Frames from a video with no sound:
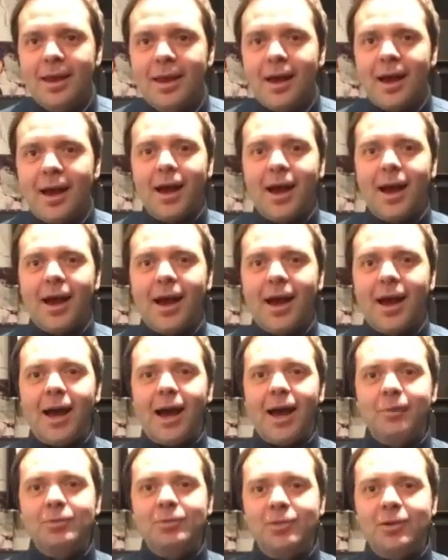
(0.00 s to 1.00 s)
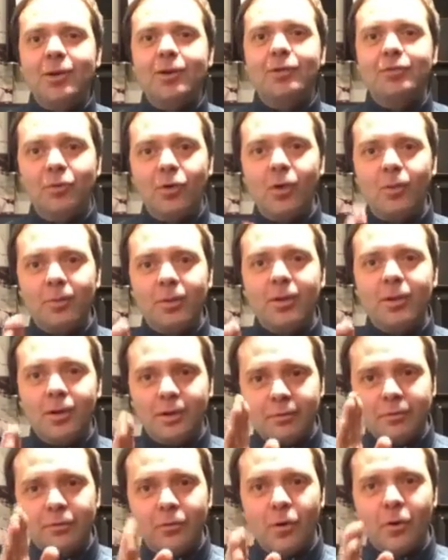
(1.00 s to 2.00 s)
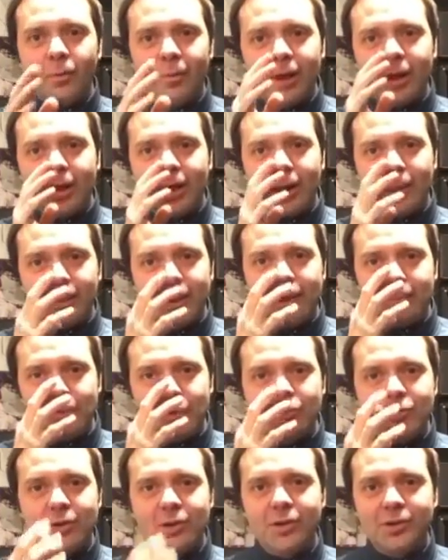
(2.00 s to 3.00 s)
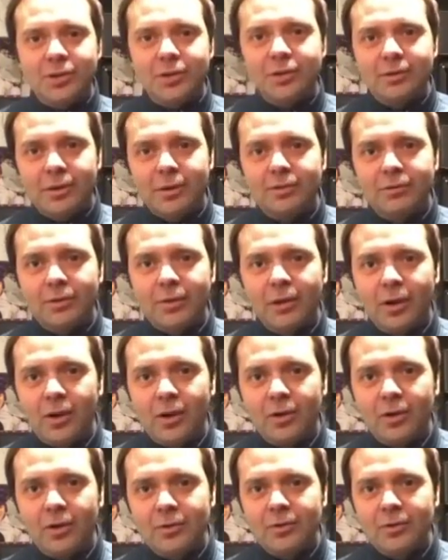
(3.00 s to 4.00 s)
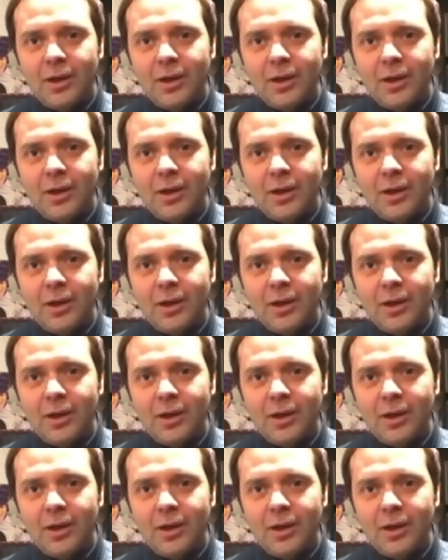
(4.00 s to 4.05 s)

I'm still formally going to be a musician for the long term.